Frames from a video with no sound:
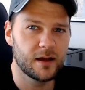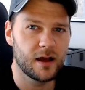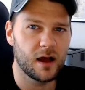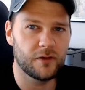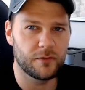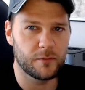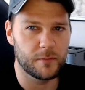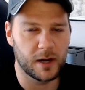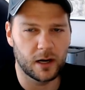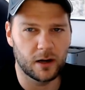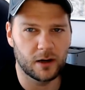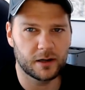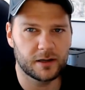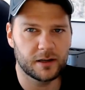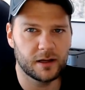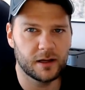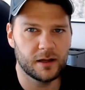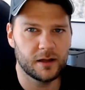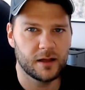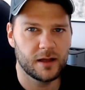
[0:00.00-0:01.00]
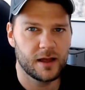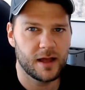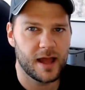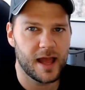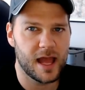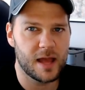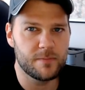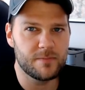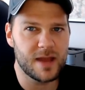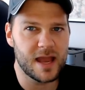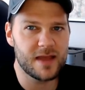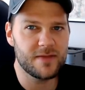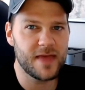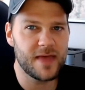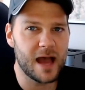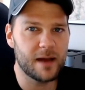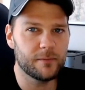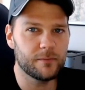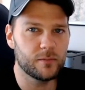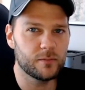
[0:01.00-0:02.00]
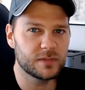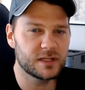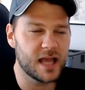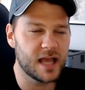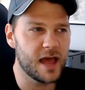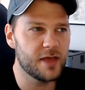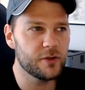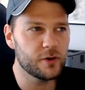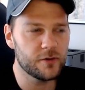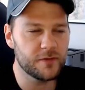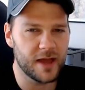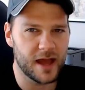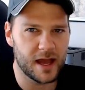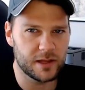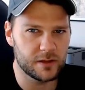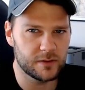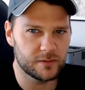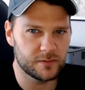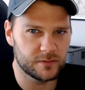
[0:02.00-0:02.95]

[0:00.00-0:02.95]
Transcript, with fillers: of America and made that tethered that